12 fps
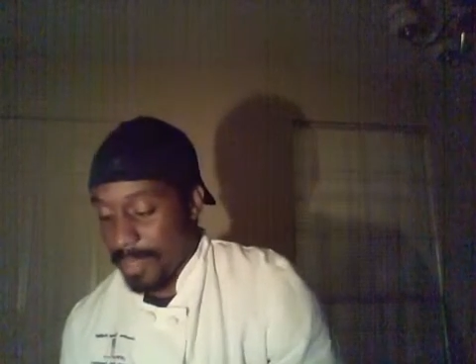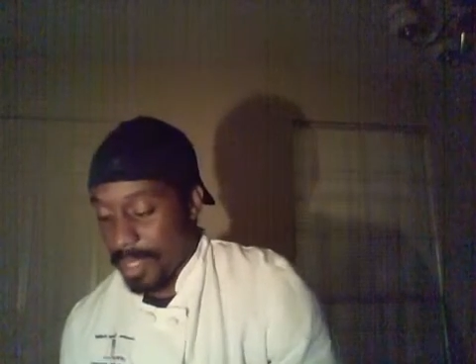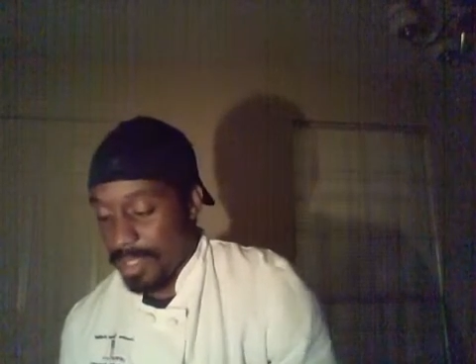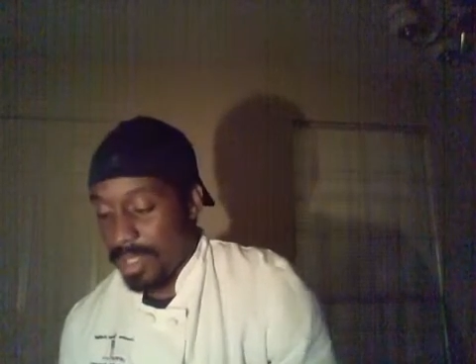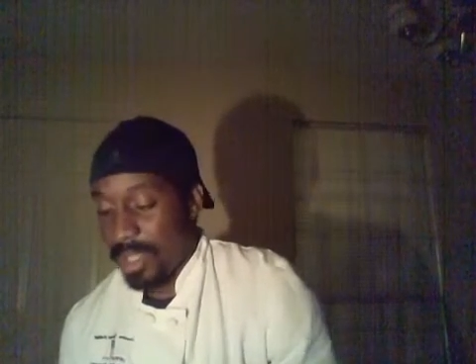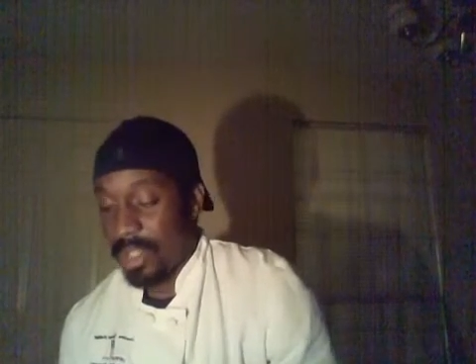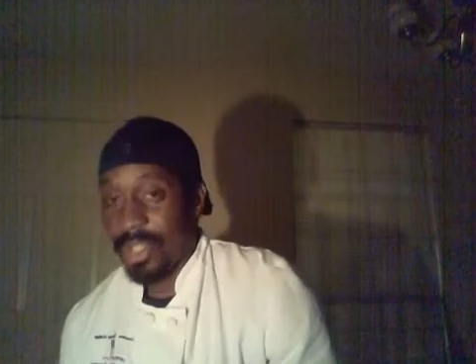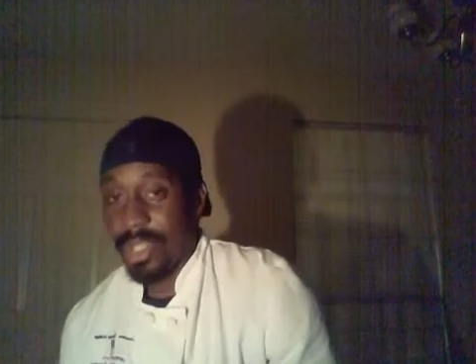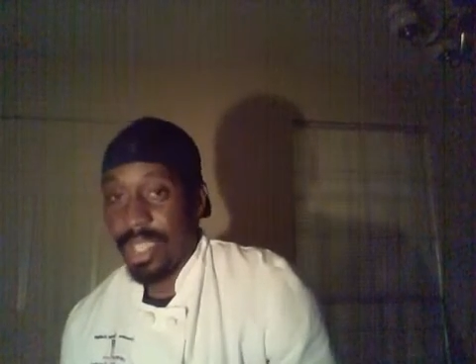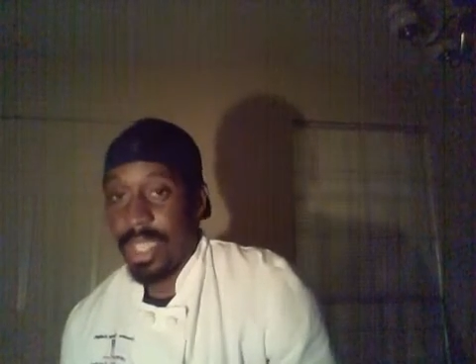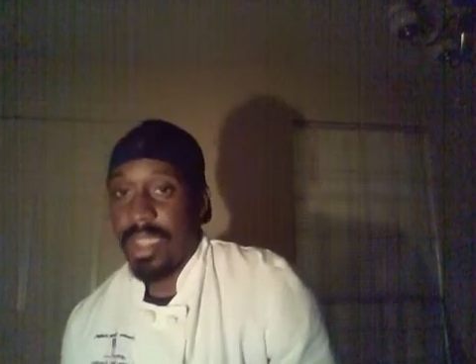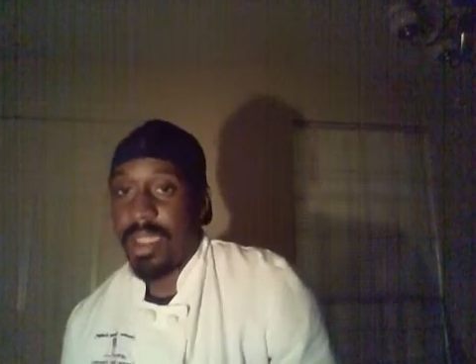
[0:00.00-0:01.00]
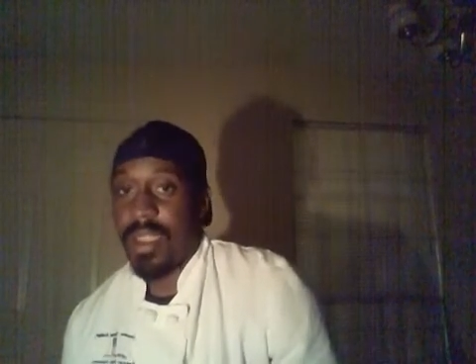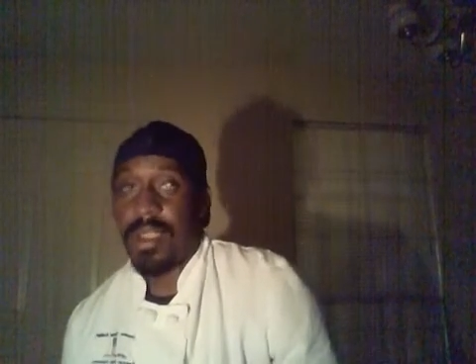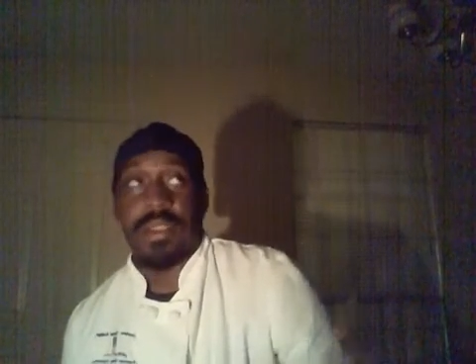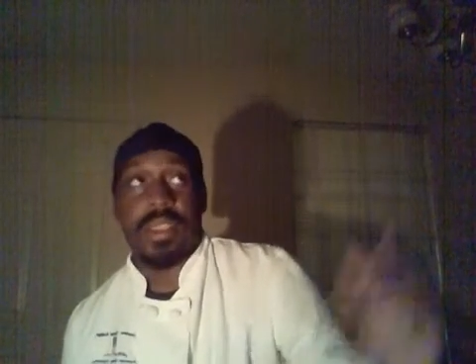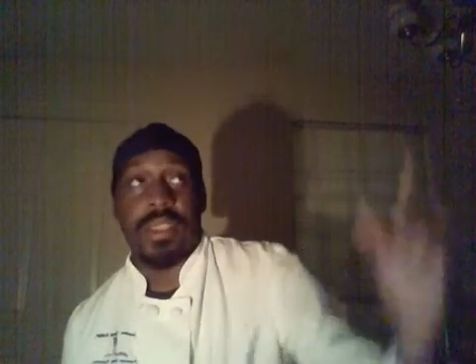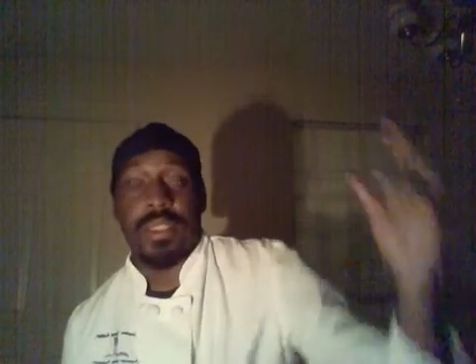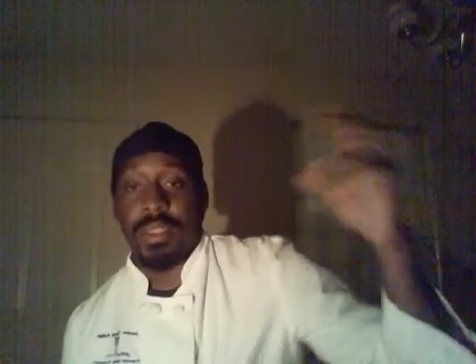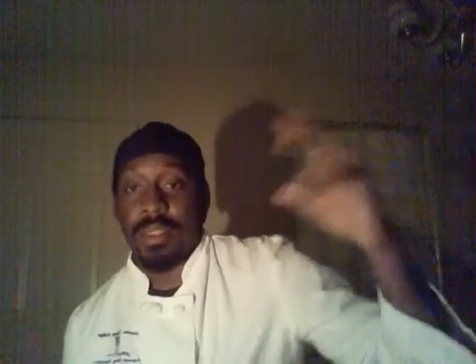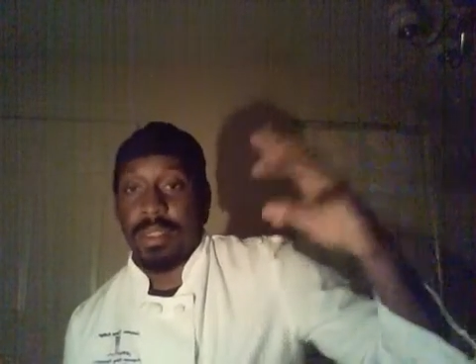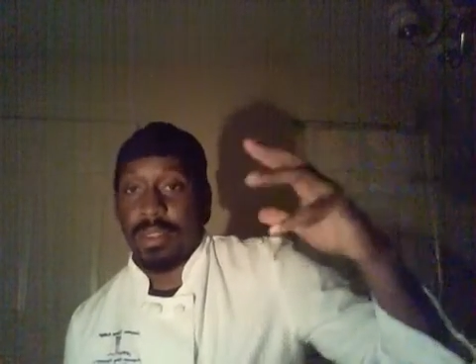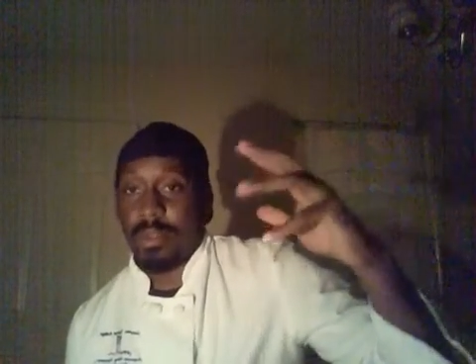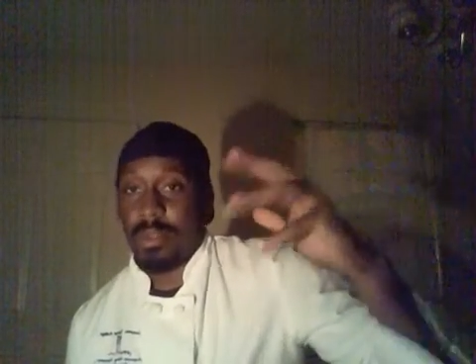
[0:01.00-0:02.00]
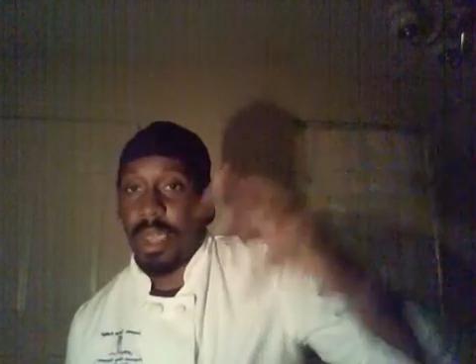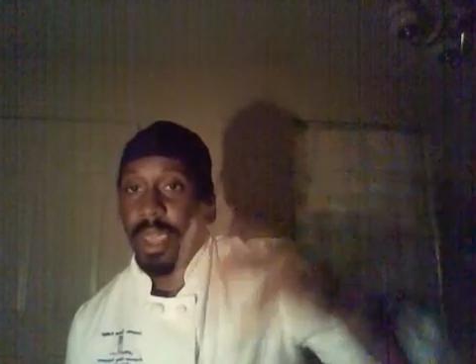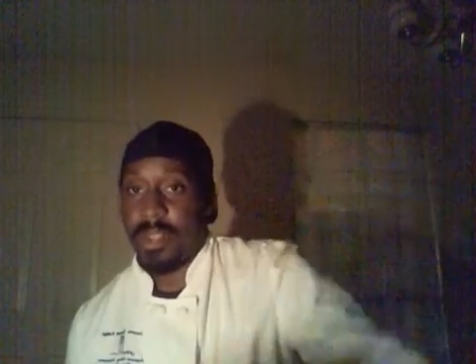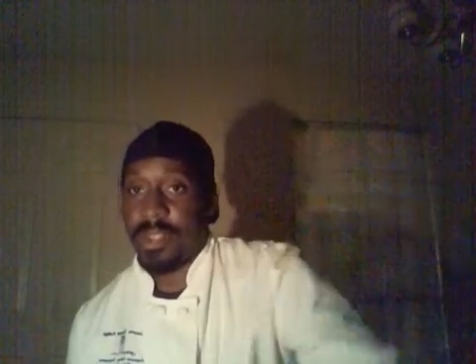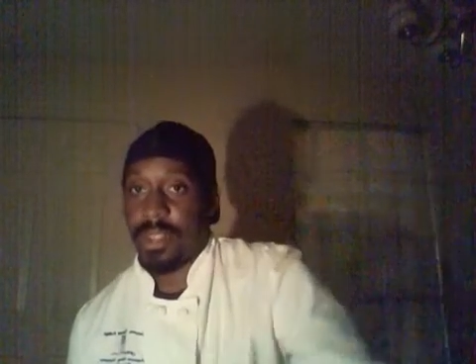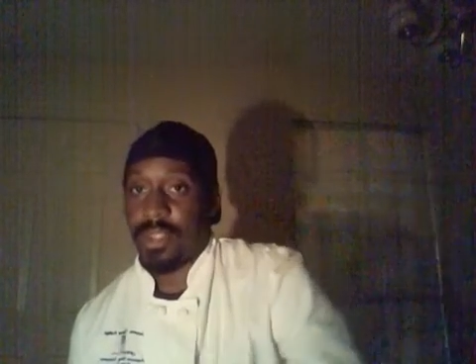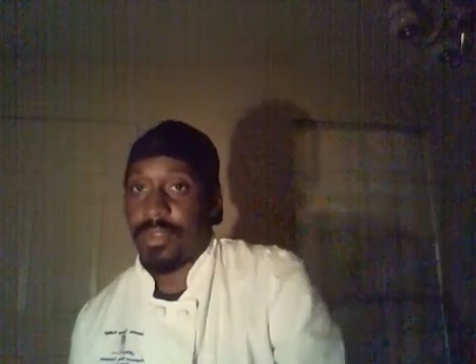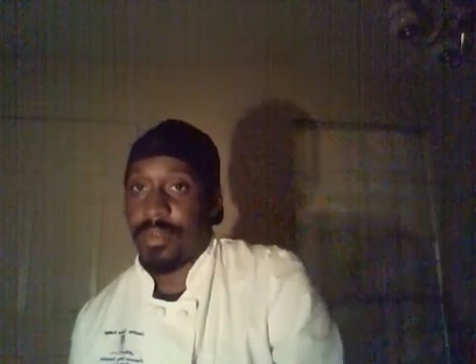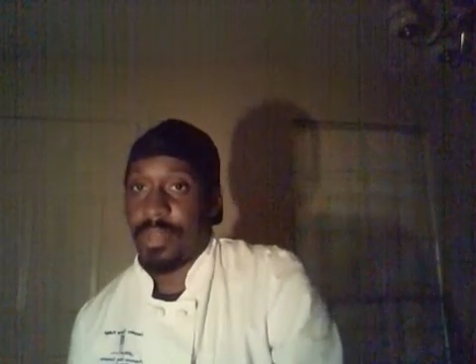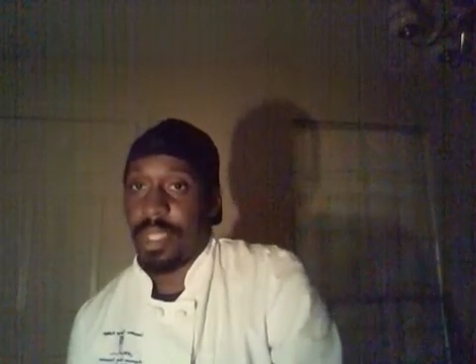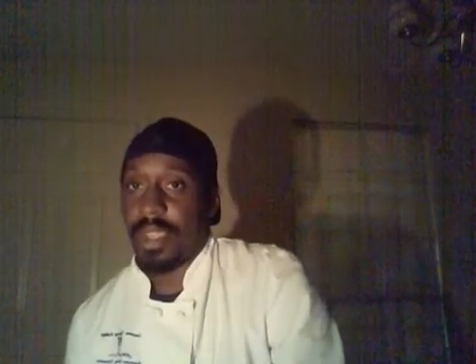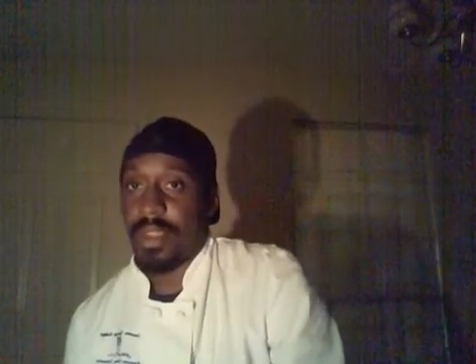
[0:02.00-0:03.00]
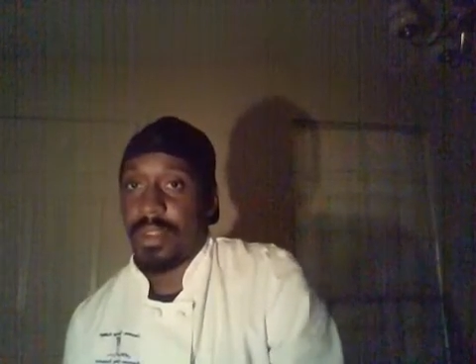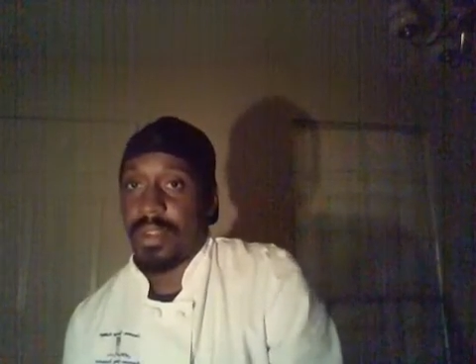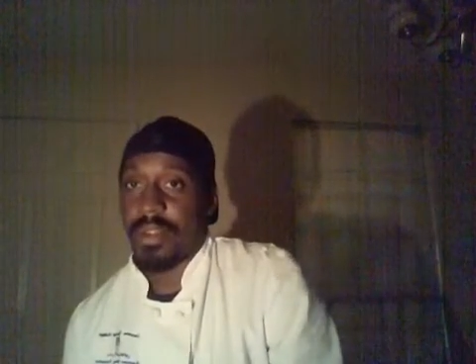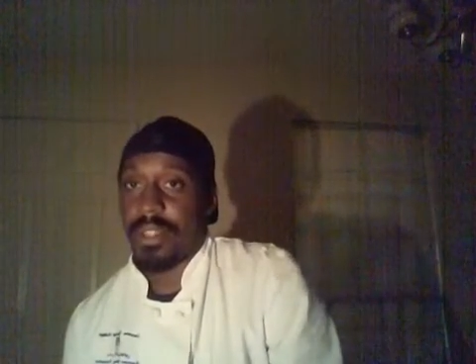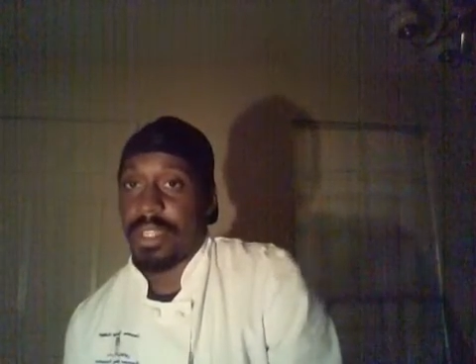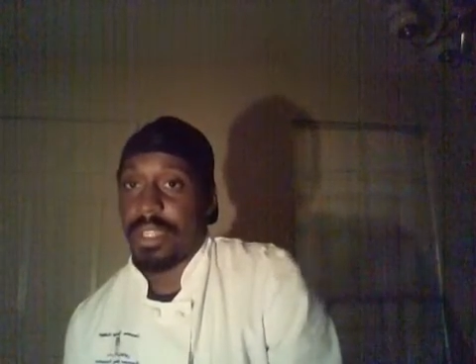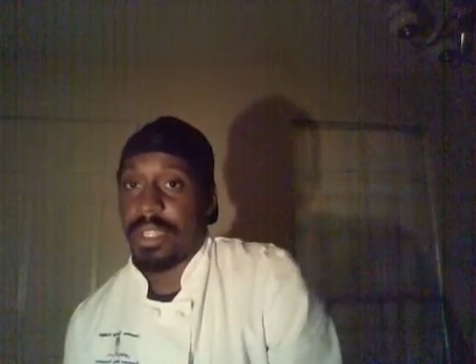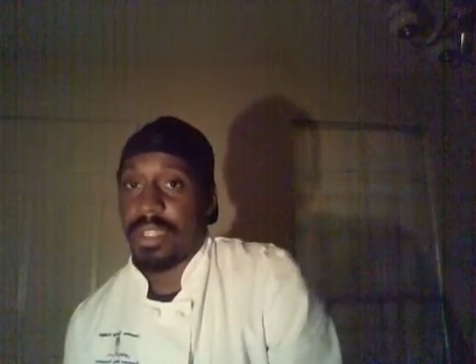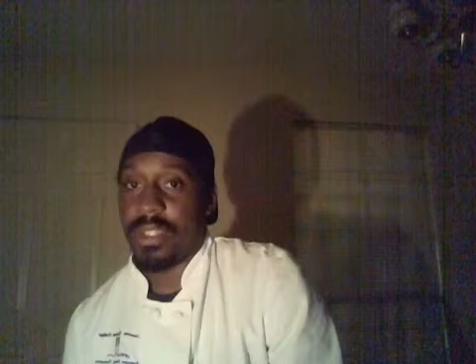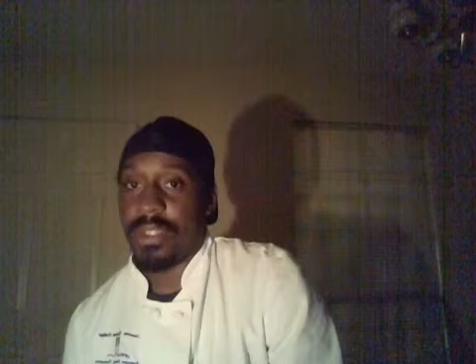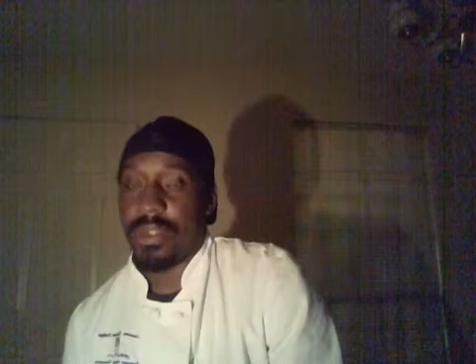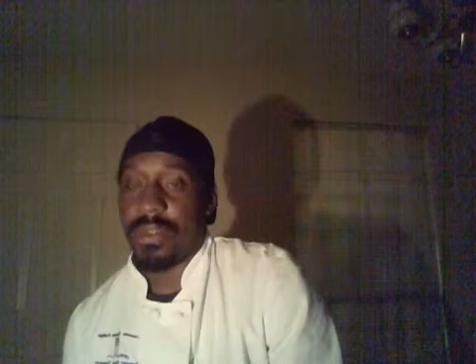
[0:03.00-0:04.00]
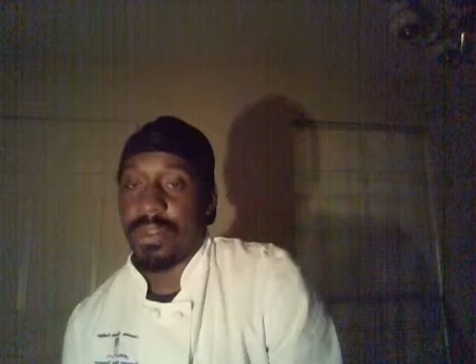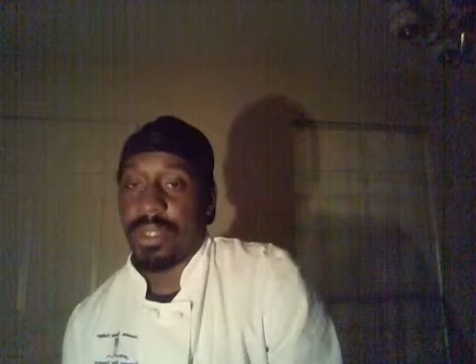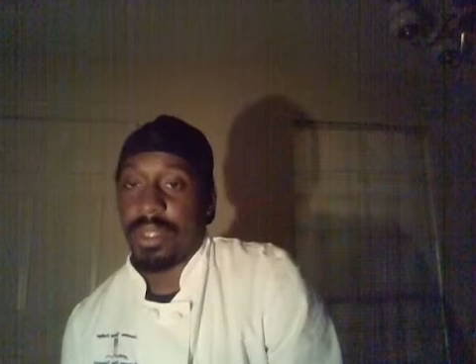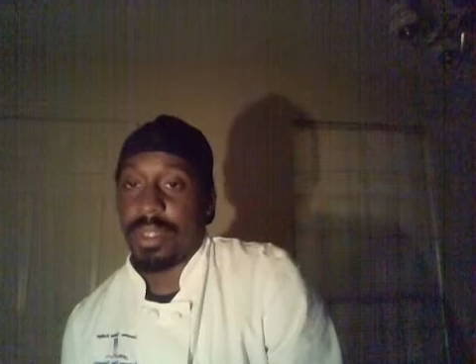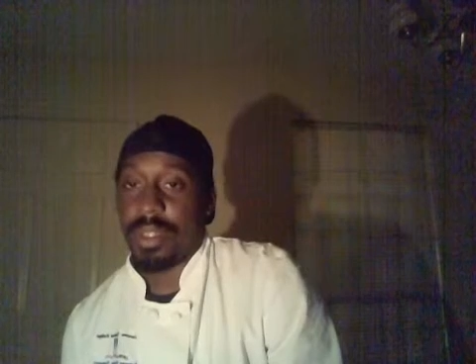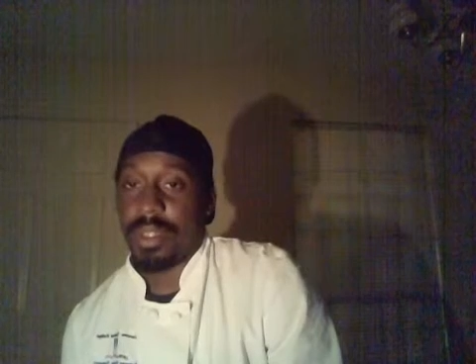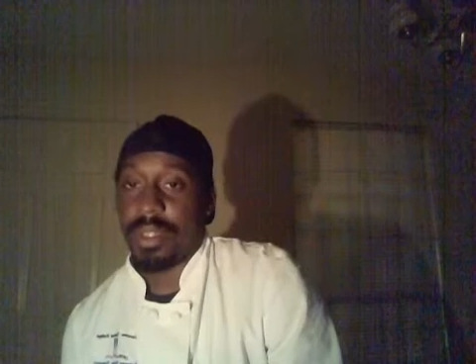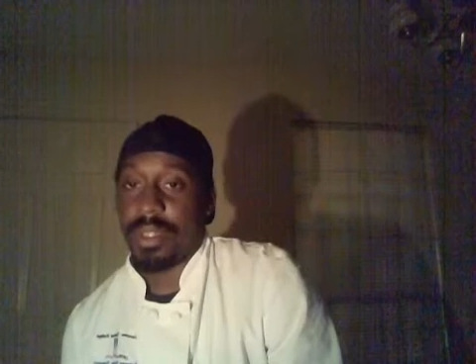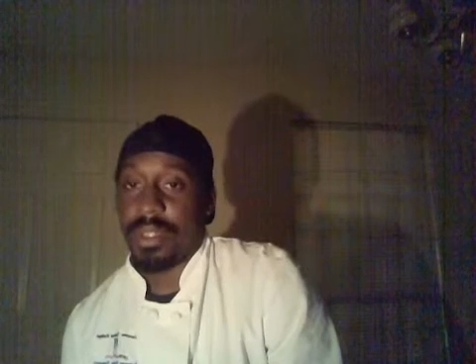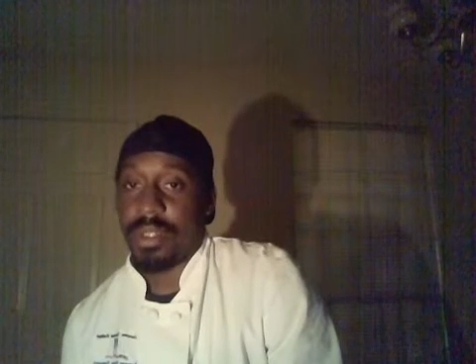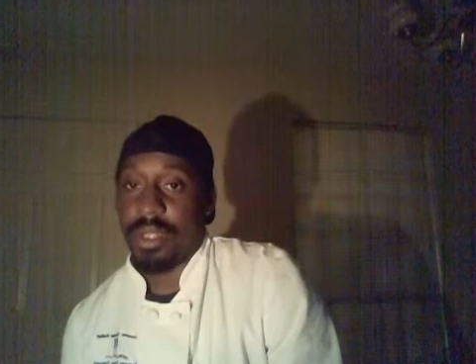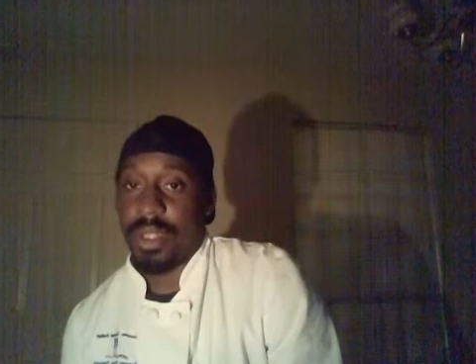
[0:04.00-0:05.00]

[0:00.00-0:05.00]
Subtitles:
it's touching the air, and the pathogens from the air are getting into the